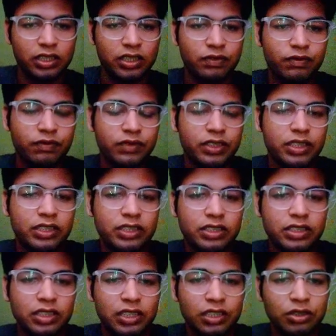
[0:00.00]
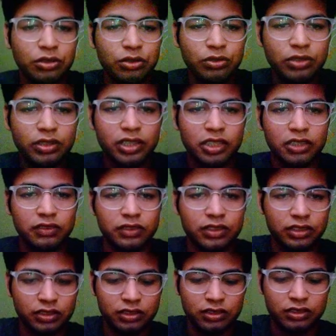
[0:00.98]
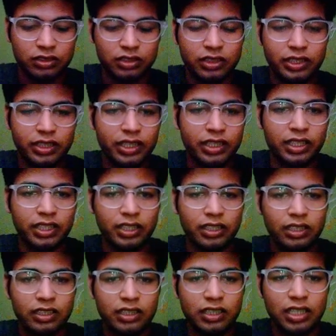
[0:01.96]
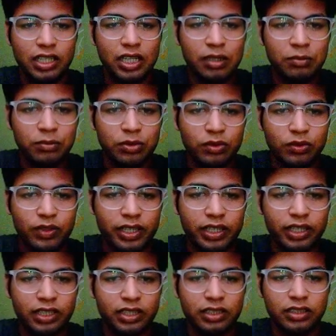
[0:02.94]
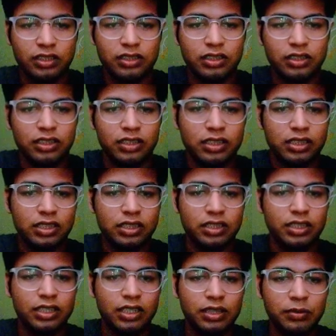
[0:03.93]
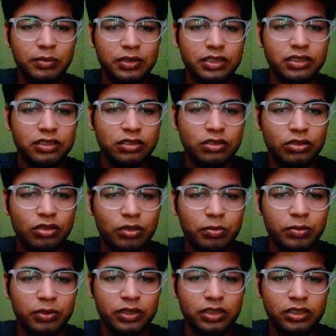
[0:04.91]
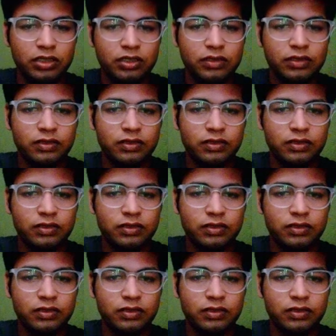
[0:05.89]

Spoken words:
if it's unknown request, then I'm providing. Let me just copy